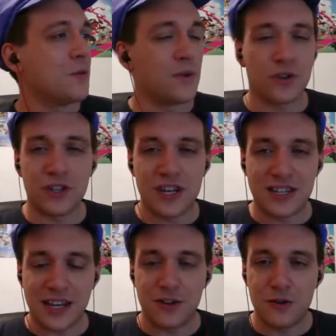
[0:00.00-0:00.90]
We've got the
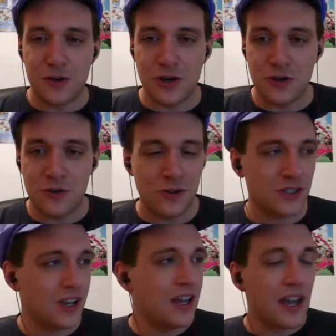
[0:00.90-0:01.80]
Nintendo
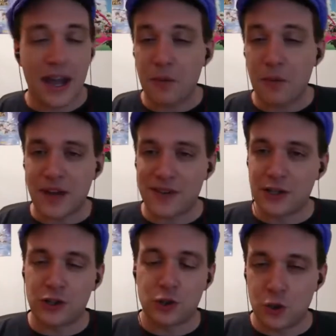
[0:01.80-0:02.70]
news, and we have a
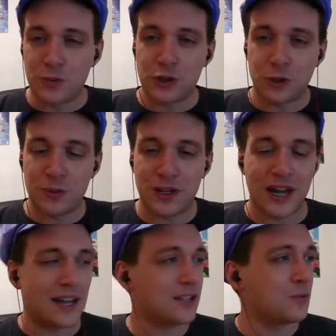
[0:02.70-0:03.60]
super topic
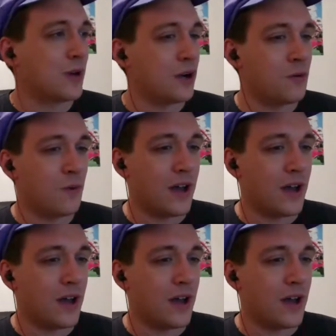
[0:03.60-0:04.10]
as well,